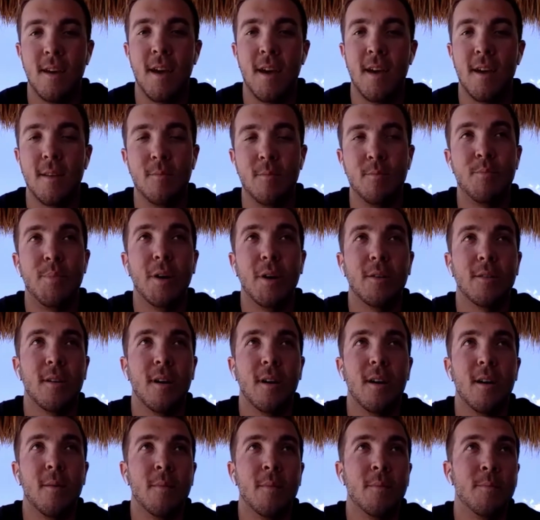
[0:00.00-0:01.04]
and
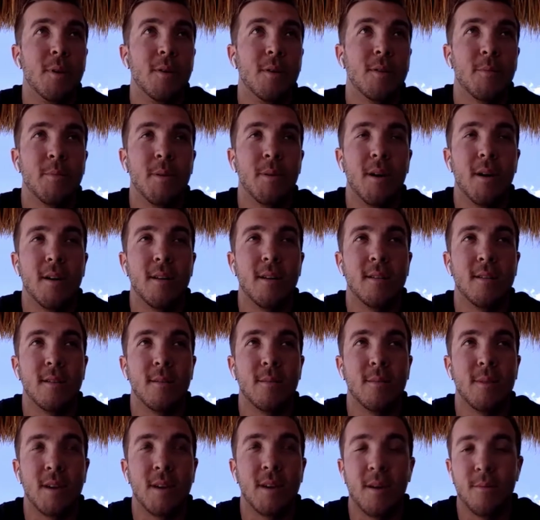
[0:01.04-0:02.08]
built upon
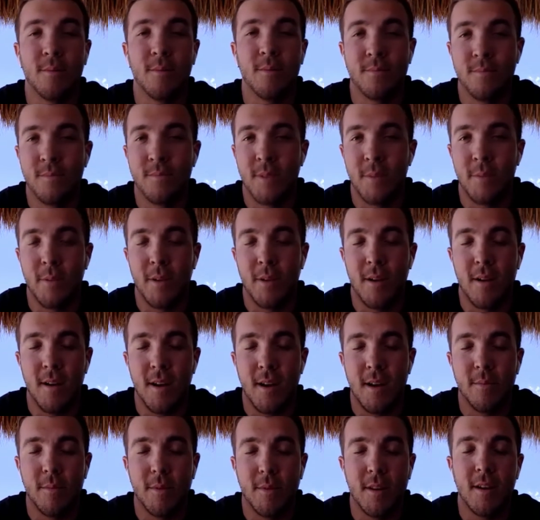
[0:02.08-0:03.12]
to become the player
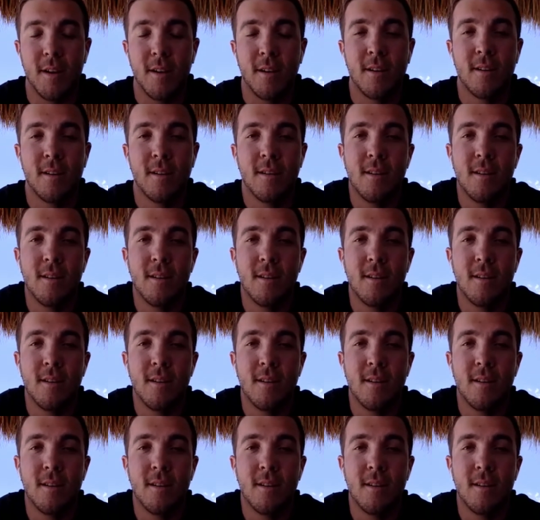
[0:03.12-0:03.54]
I am today.